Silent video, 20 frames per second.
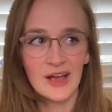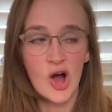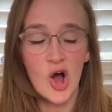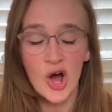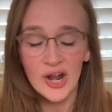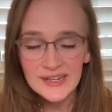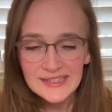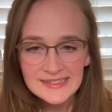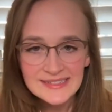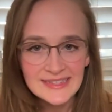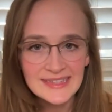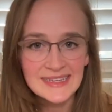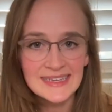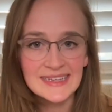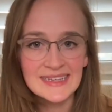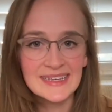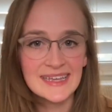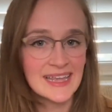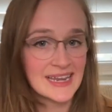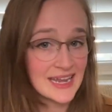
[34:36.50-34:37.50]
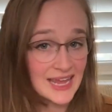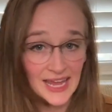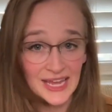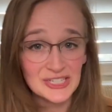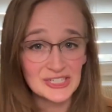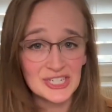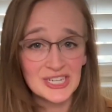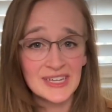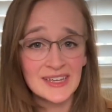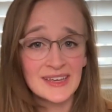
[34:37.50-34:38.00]
honestly
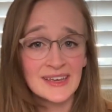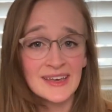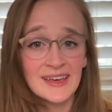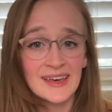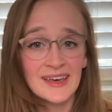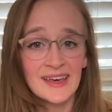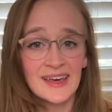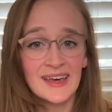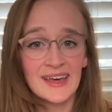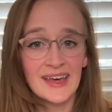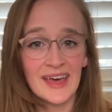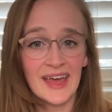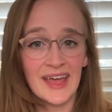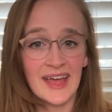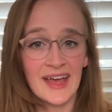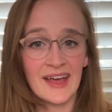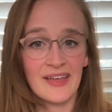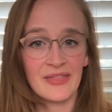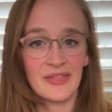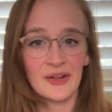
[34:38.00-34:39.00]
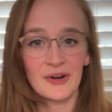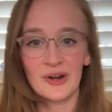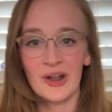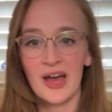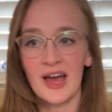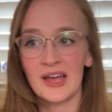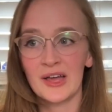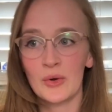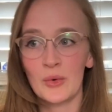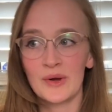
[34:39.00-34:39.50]
engaging and they're
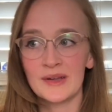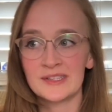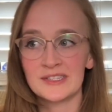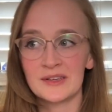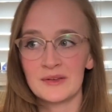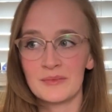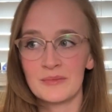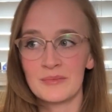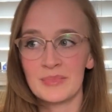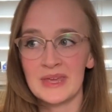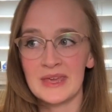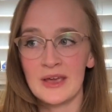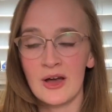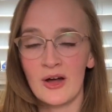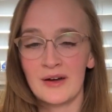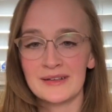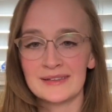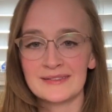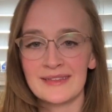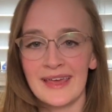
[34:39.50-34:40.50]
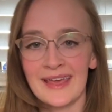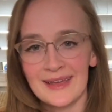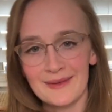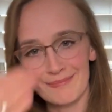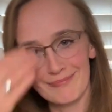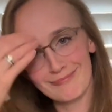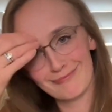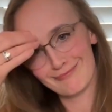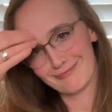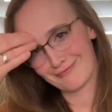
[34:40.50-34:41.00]
not going to be honest. Like
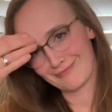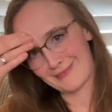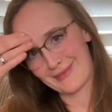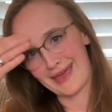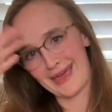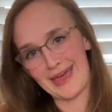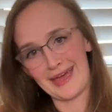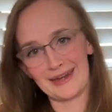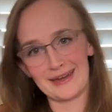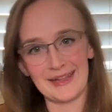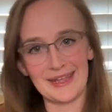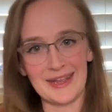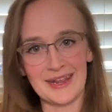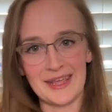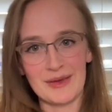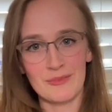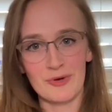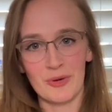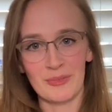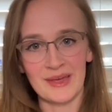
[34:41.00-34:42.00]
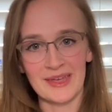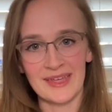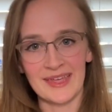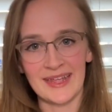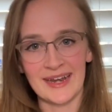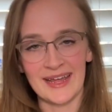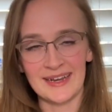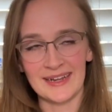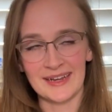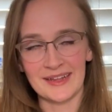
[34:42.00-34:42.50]
I had an idiot moment
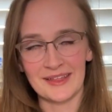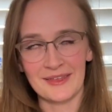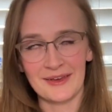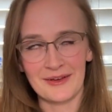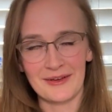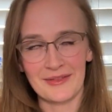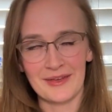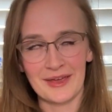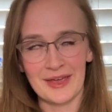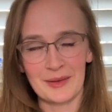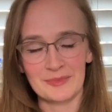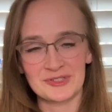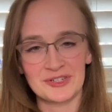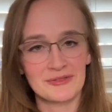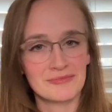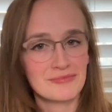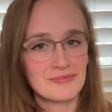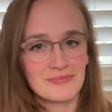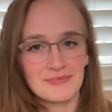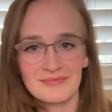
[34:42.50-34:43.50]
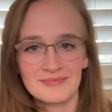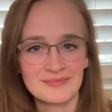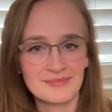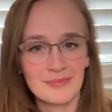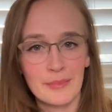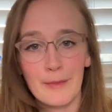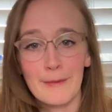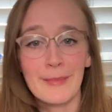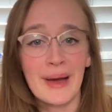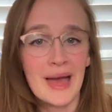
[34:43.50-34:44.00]
and I didn't click on that caption.
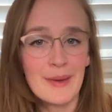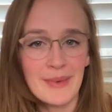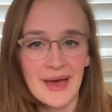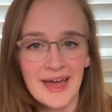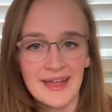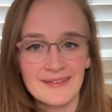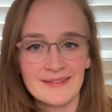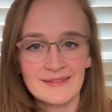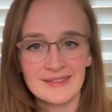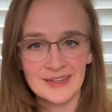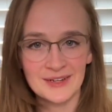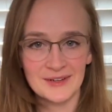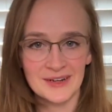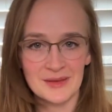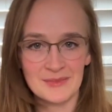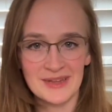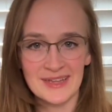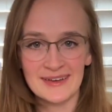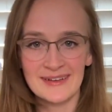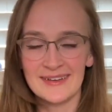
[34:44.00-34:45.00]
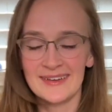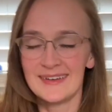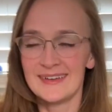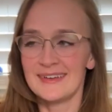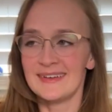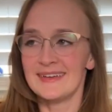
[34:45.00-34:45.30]
My bad. You know what I mean?